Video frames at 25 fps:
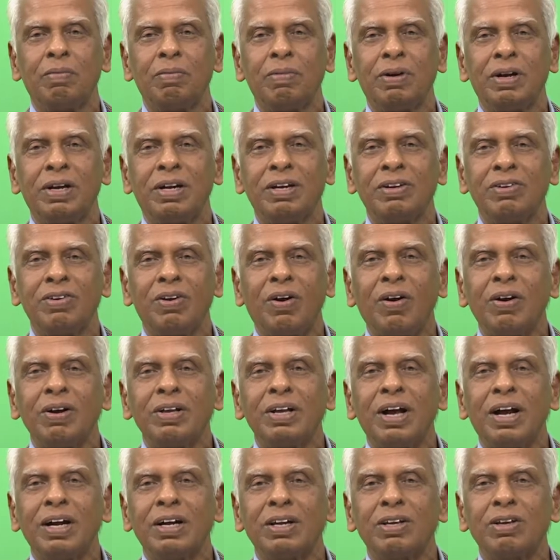It is not
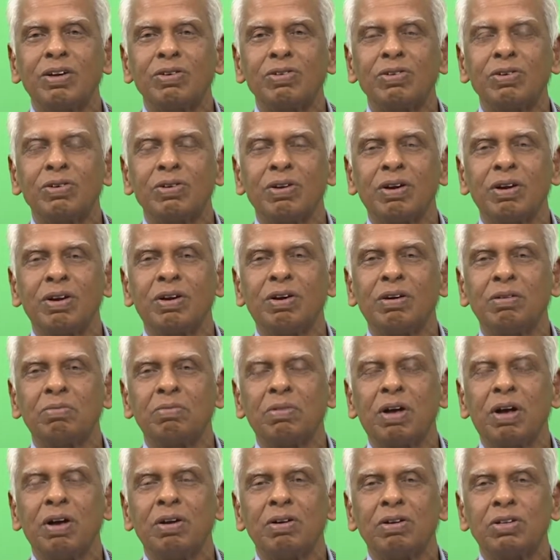that
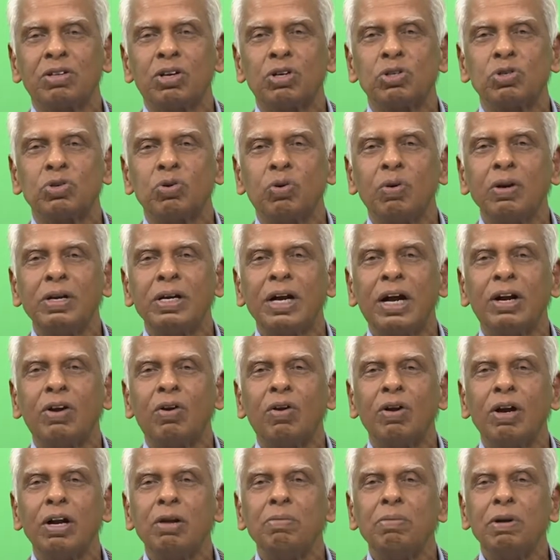the story had
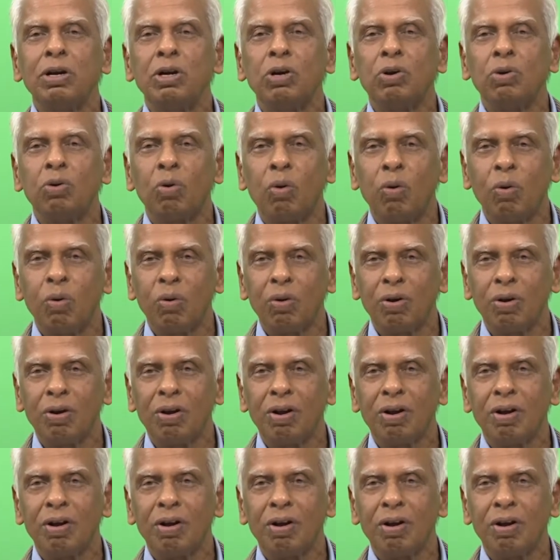already been told